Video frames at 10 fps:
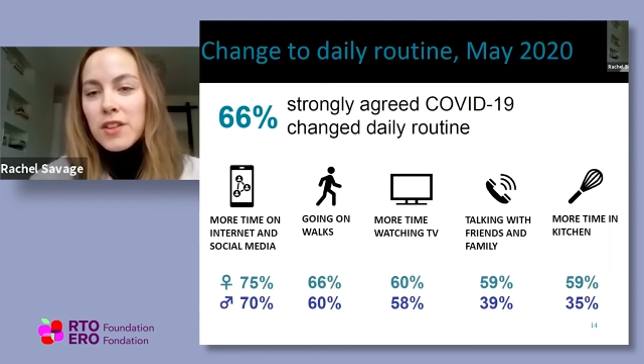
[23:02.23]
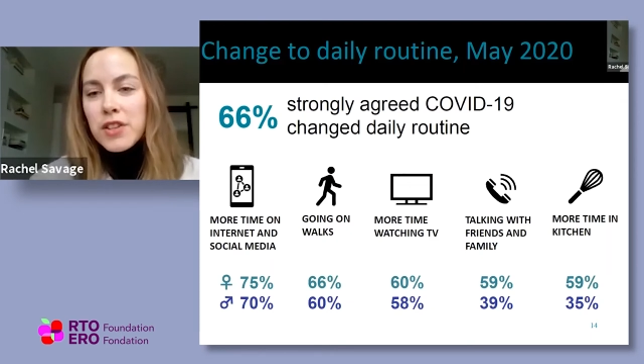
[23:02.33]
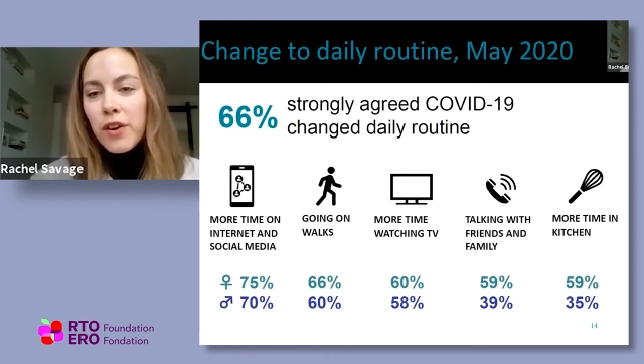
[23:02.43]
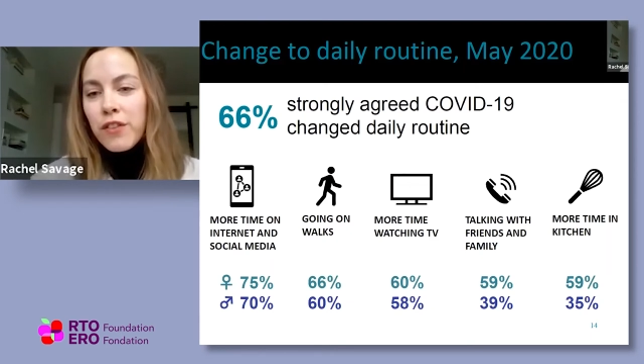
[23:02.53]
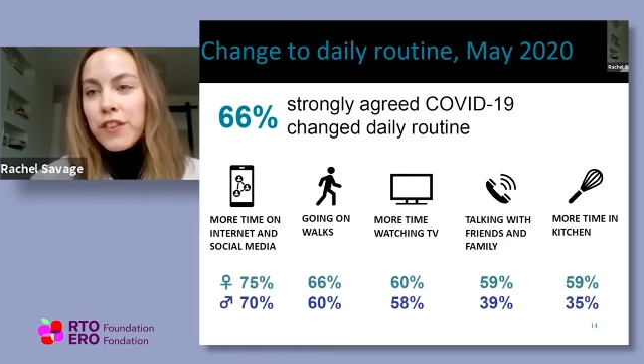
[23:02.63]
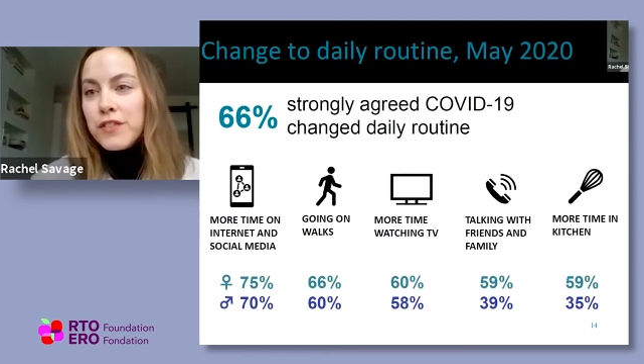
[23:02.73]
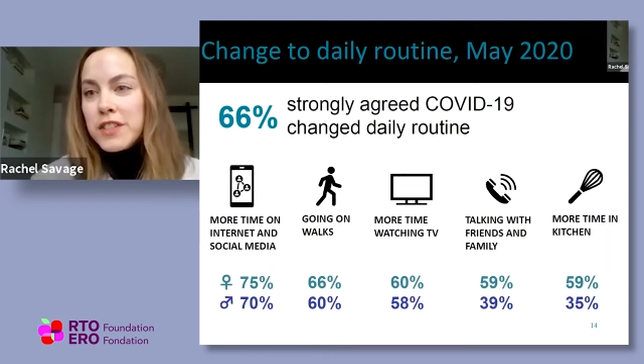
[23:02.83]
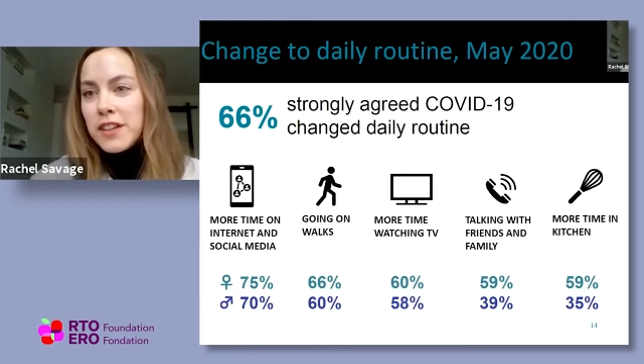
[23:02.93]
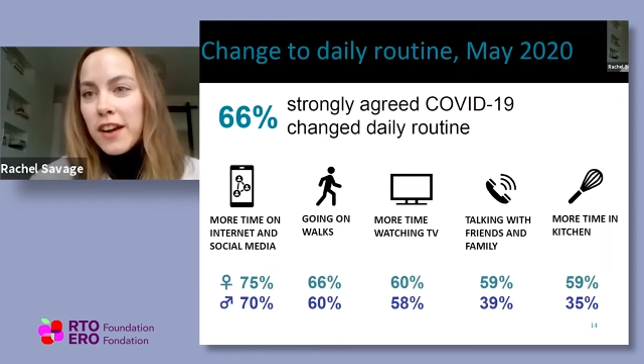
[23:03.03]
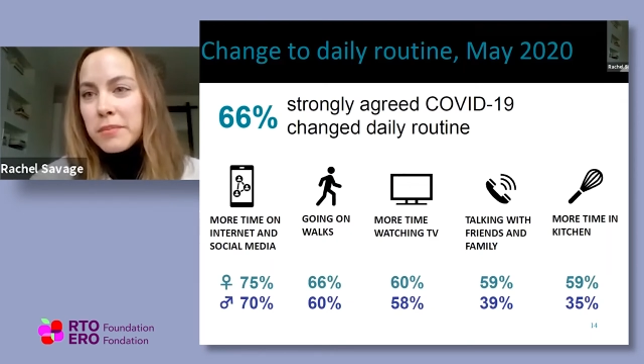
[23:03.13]
So
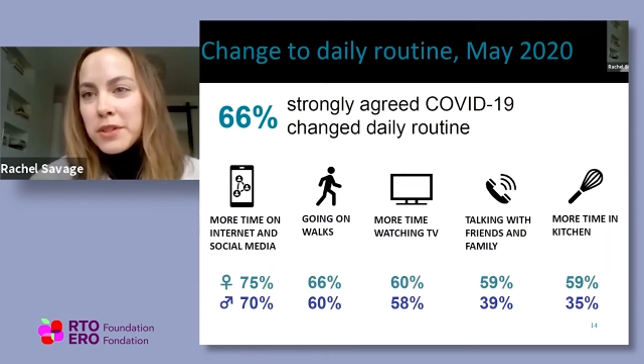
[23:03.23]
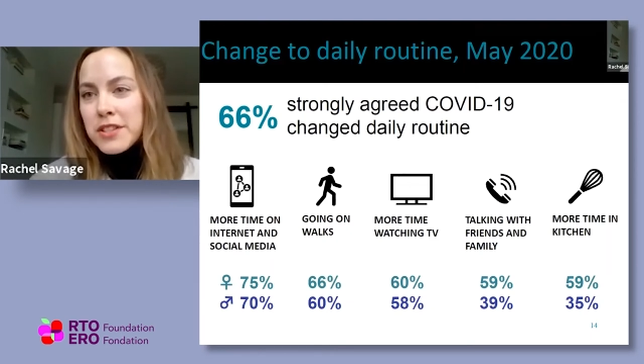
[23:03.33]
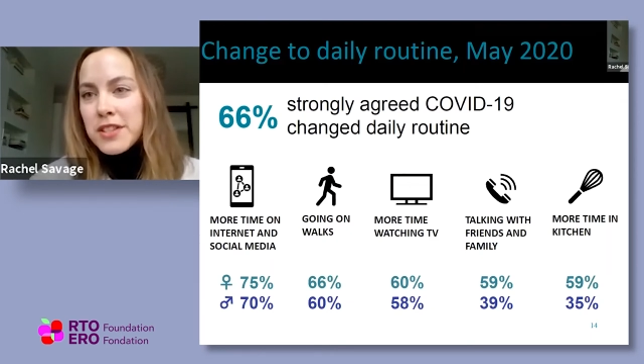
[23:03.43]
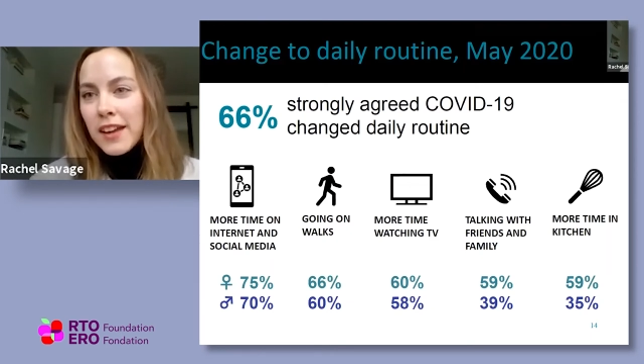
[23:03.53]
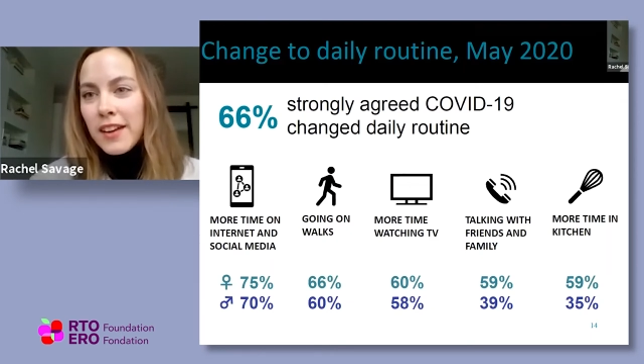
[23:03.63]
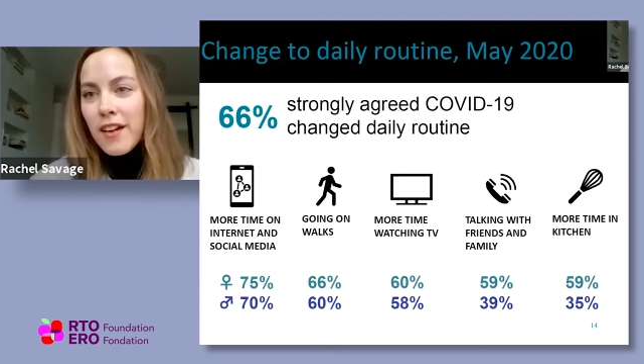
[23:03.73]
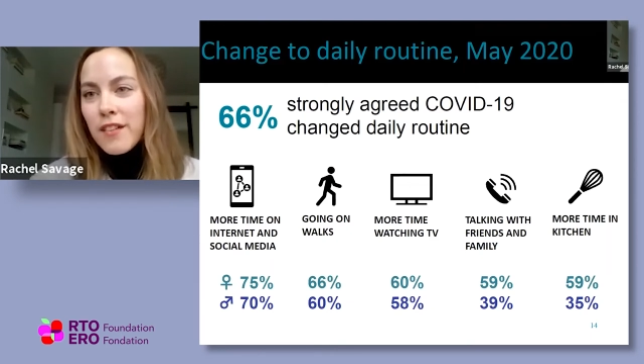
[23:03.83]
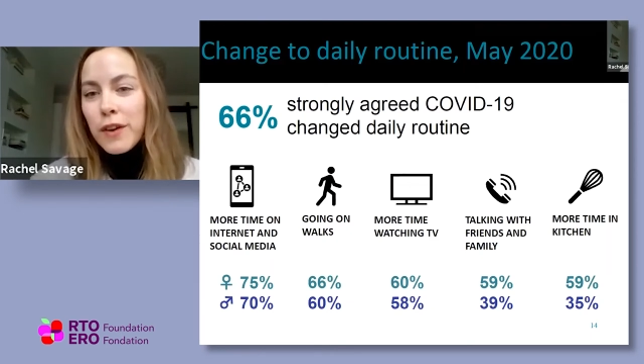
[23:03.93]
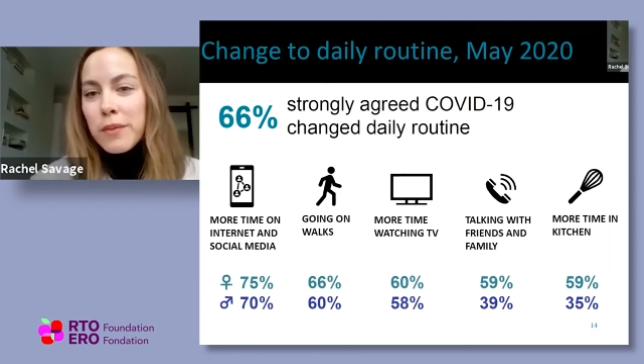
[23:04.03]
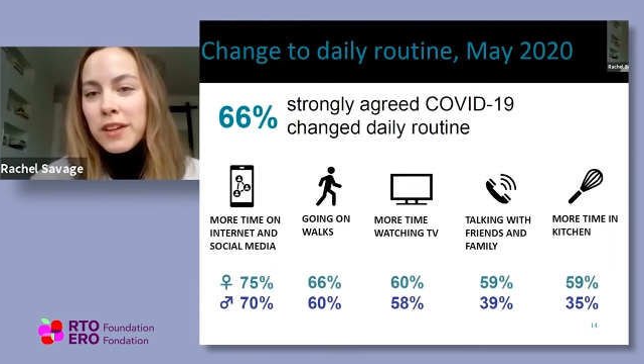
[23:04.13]
59%
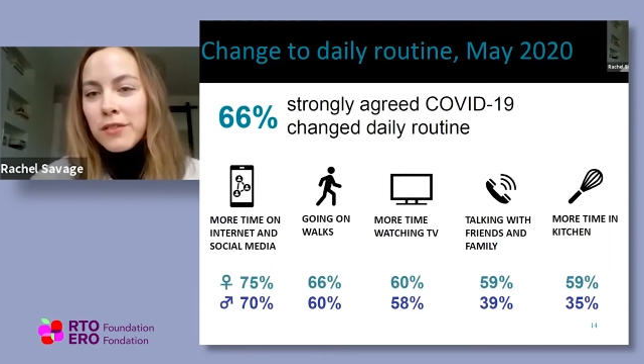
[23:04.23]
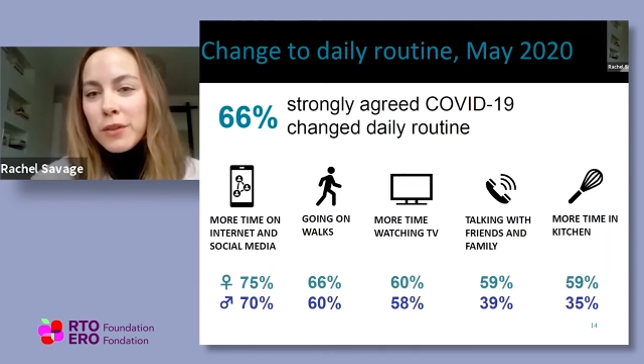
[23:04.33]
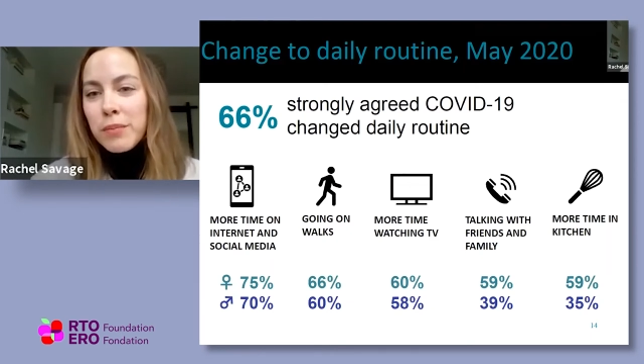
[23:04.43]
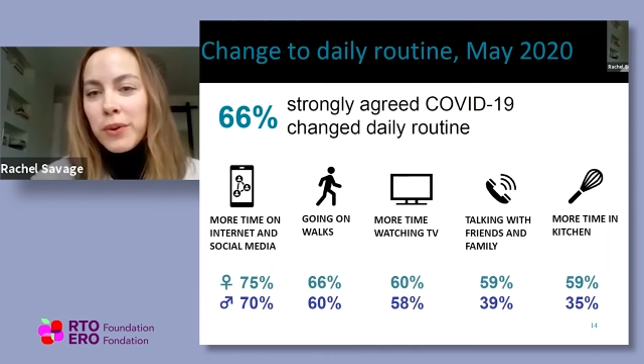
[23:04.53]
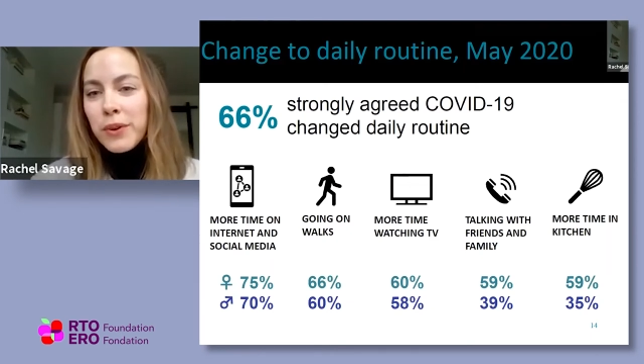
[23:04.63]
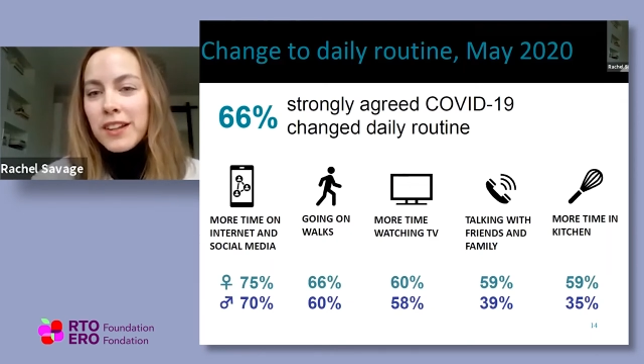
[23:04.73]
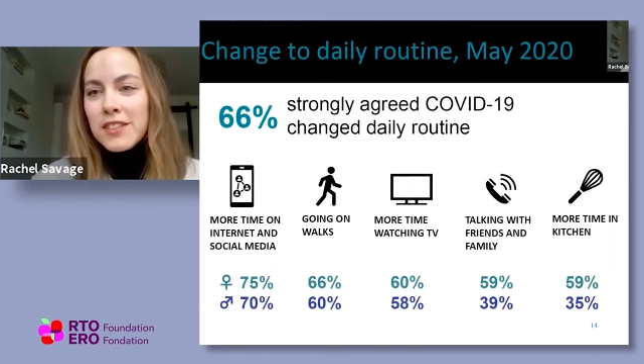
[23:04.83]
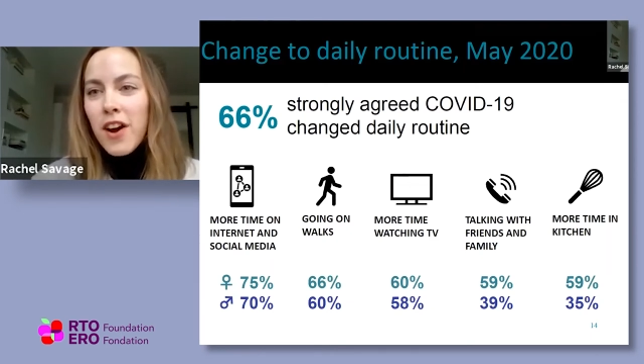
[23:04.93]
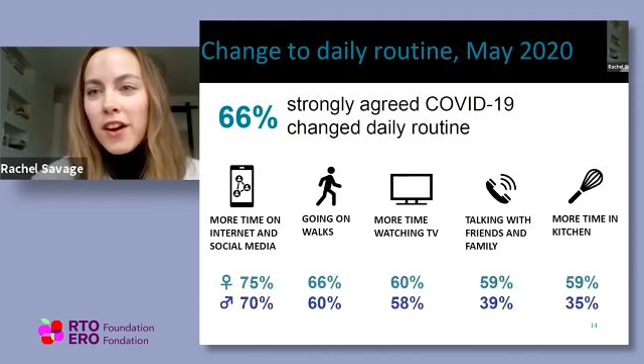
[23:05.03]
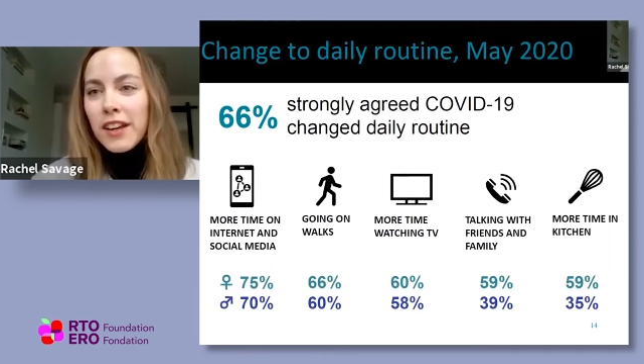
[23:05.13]
of women
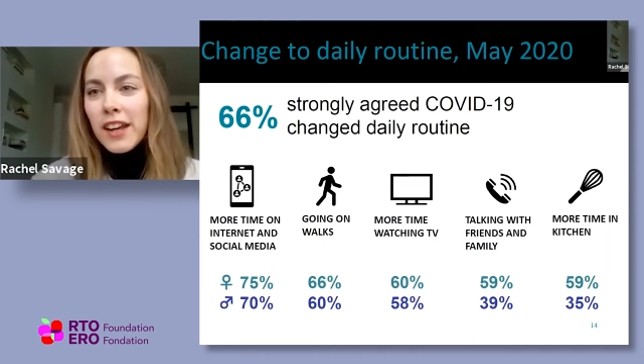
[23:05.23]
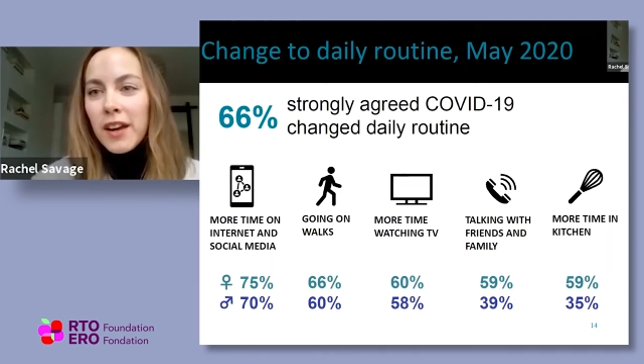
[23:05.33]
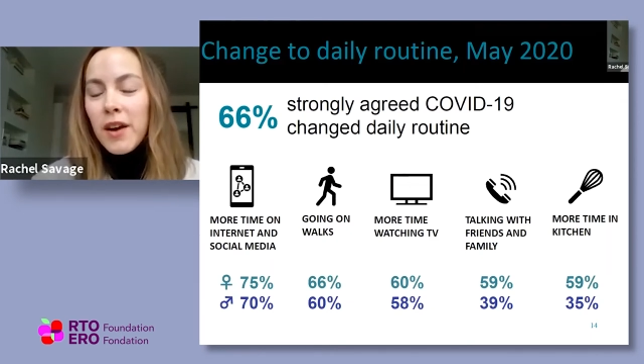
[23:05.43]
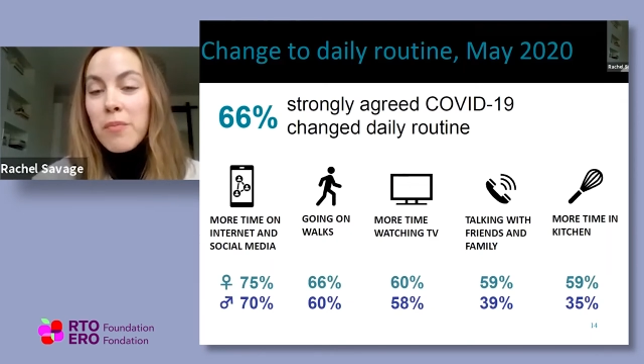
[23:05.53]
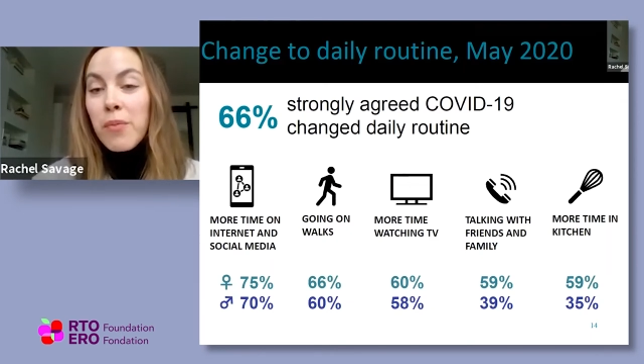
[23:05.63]
reported talking